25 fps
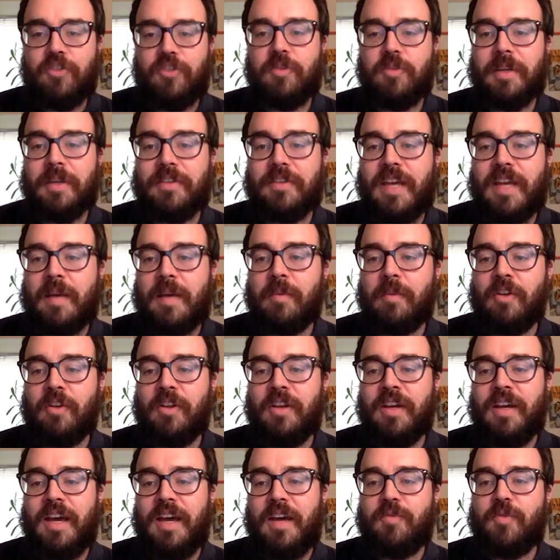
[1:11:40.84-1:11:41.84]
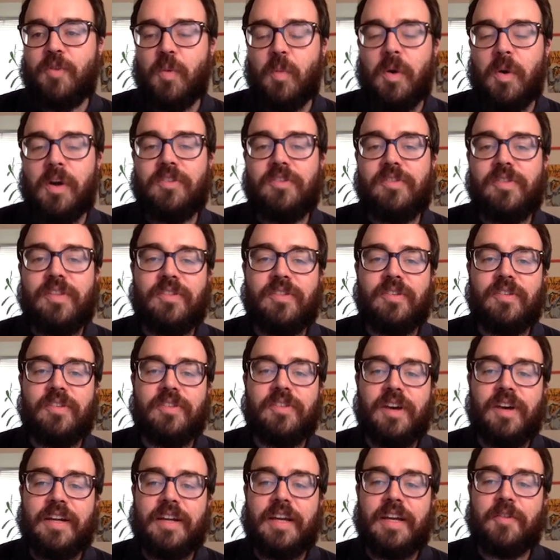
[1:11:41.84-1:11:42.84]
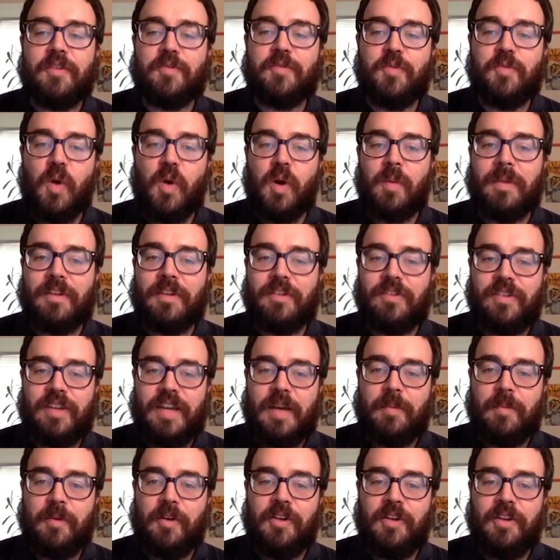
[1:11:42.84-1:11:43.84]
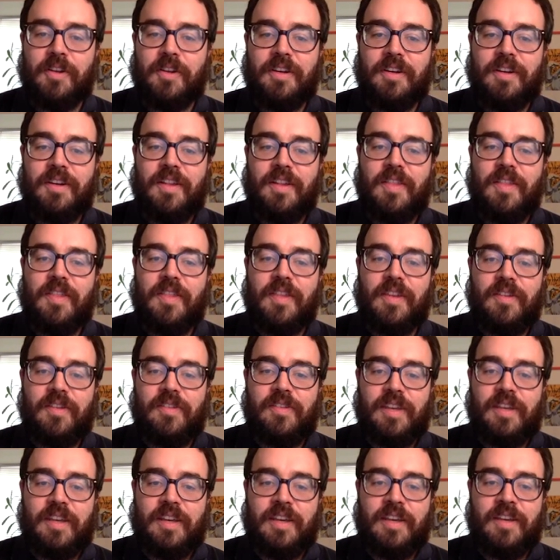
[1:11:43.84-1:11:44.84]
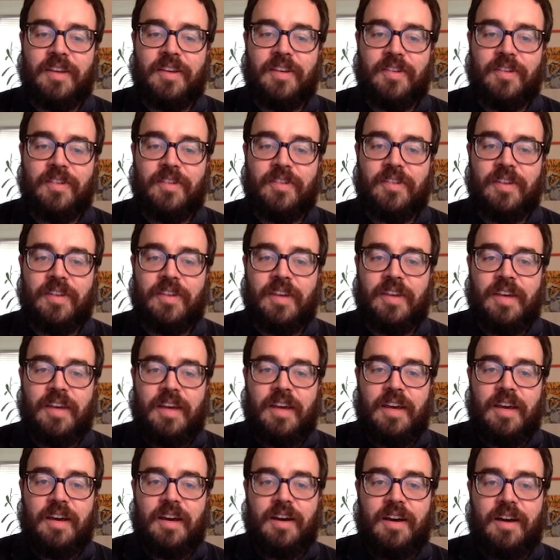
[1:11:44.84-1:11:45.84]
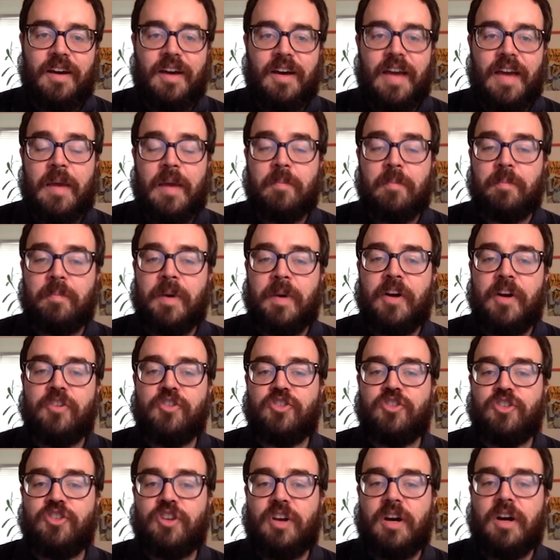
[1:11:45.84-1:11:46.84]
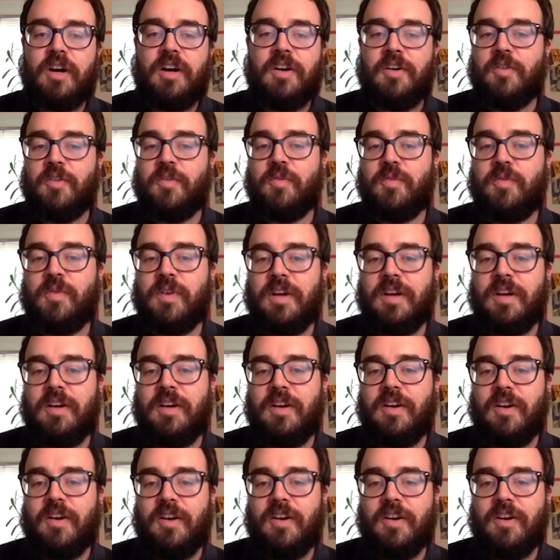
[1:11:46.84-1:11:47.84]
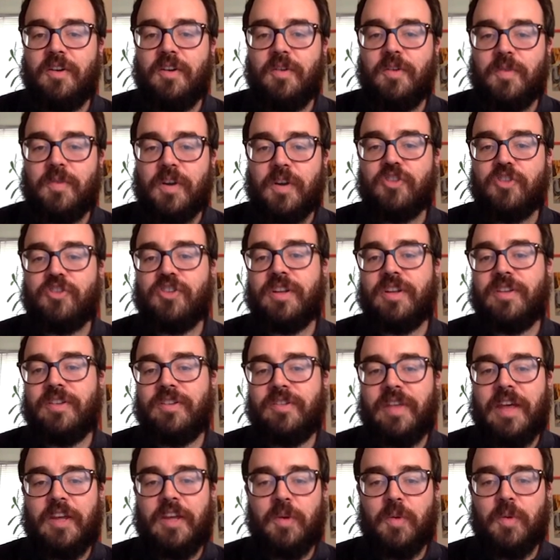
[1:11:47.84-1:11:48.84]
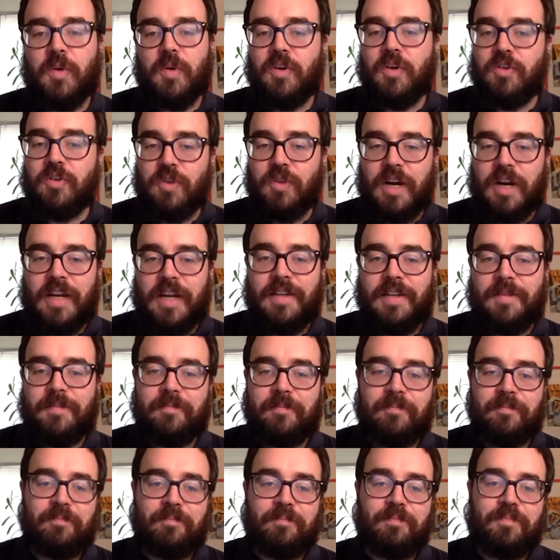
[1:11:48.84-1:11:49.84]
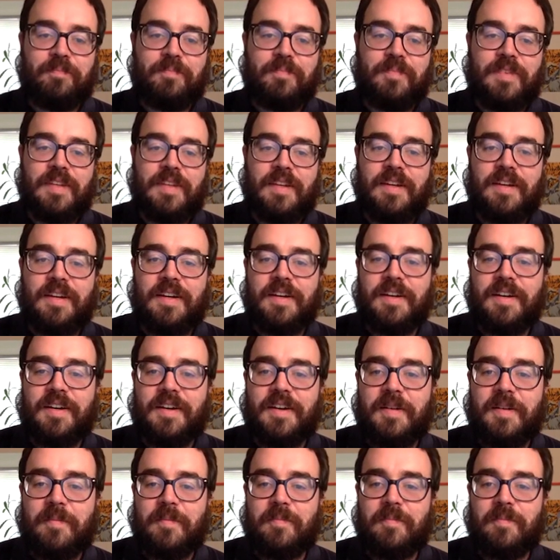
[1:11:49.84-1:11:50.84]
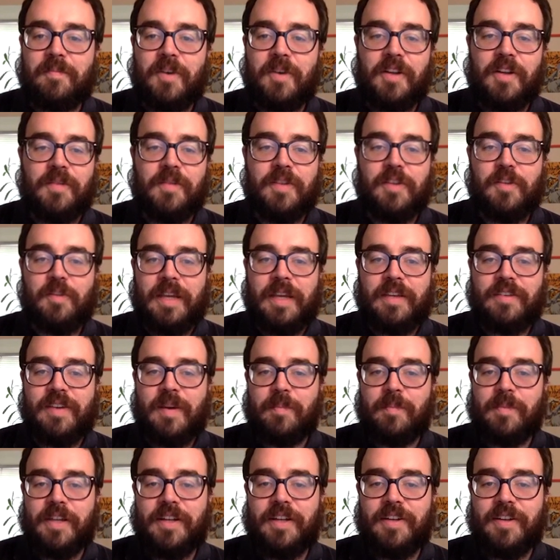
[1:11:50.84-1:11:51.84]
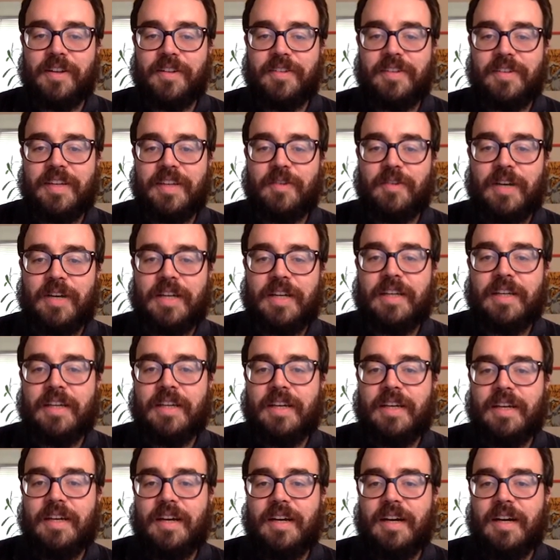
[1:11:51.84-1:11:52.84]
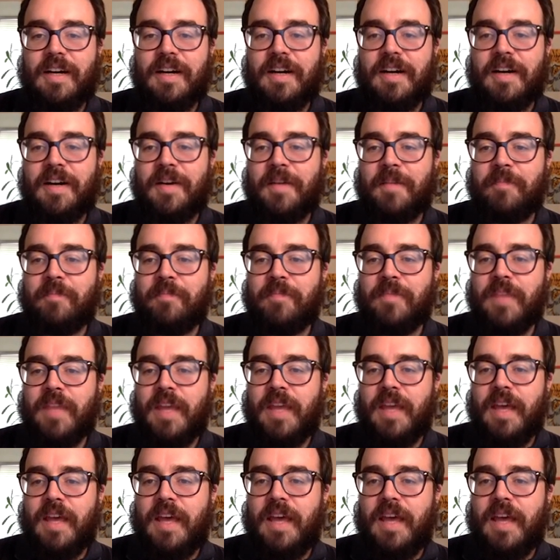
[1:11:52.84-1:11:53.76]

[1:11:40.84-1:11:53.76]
here's a big table, and for once, this is not a conformance table. This is uh, a bunch of functions that you could write, um, all of these being templated on T, right? Um,